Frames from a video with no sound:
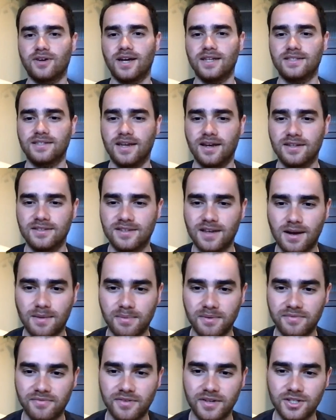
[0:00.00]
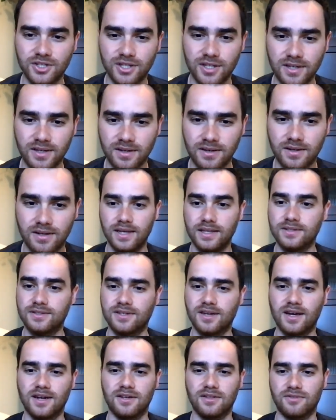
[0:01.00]
I'd say on top of phishing,
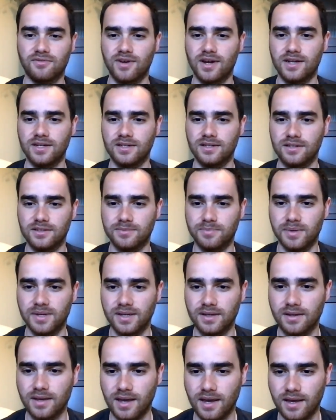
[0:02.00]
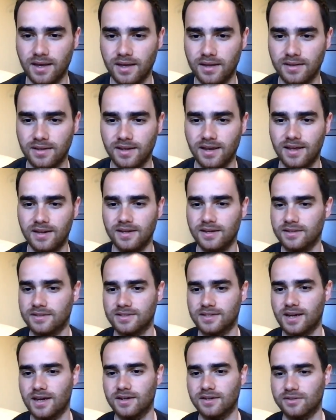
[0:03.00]
insider threat is big. And again,
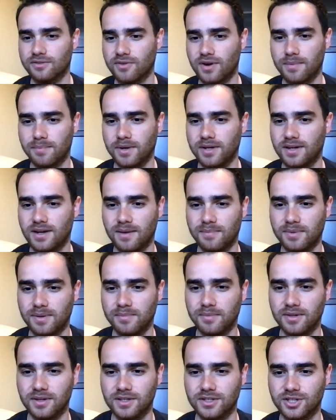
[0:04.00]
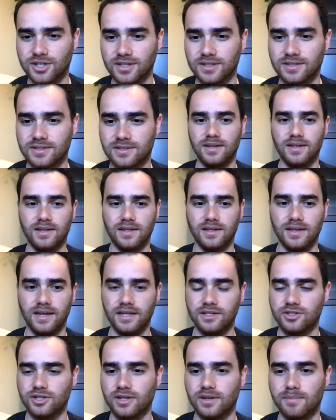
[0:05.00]
insider threat might not be malicious in
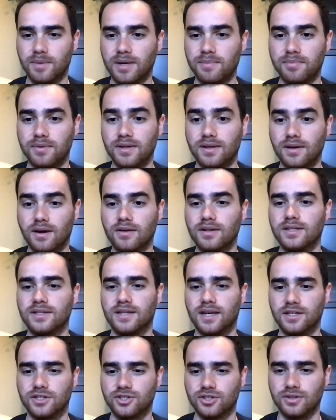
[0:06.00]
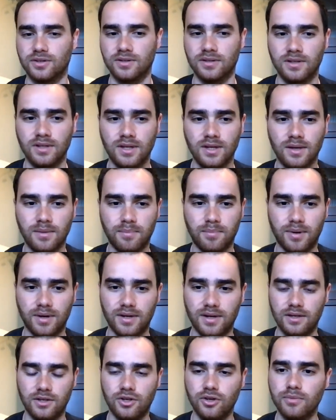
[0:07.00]
nature. It might be unintentional,
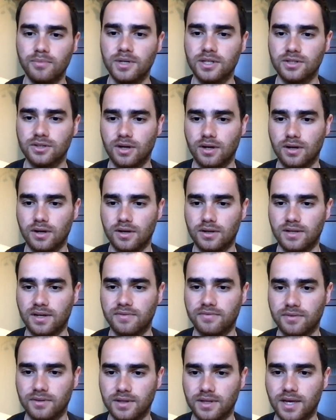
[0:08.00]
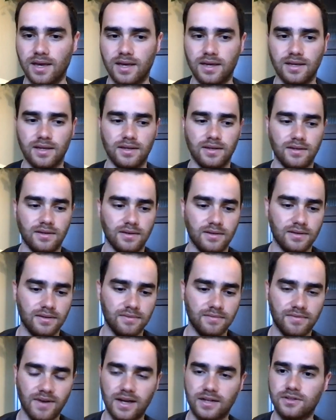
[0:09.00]
but humans are definitely a
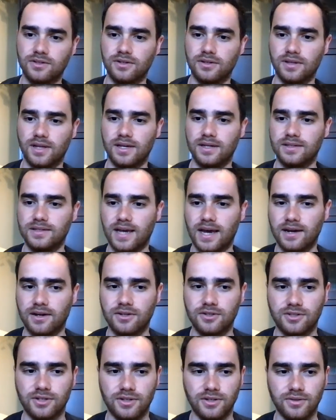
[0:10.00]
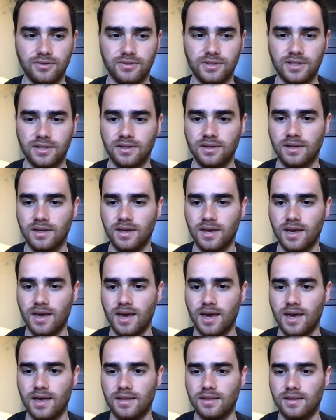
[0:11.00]
vector that attackers are using.
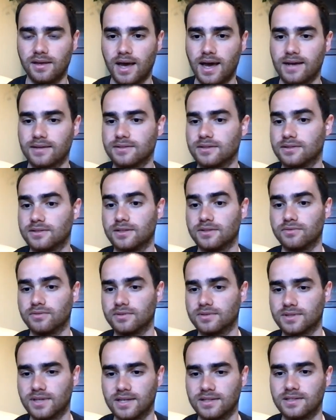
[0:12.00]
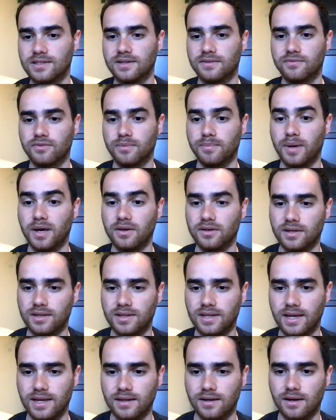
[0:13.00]
And accessing sensitive rebellion
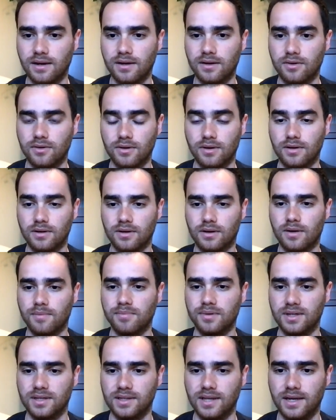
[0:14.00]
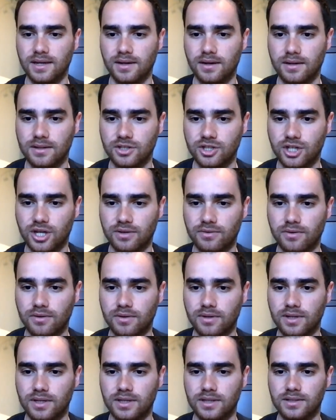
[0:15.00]
data or company data in
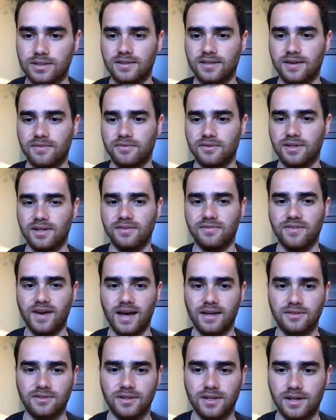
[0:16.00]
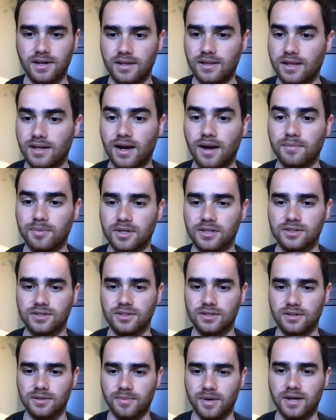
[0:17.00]
general is definitely a factor that I'm
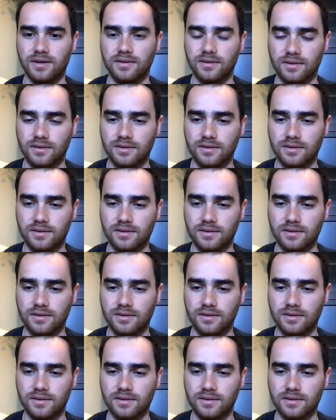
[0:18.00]
concerned about.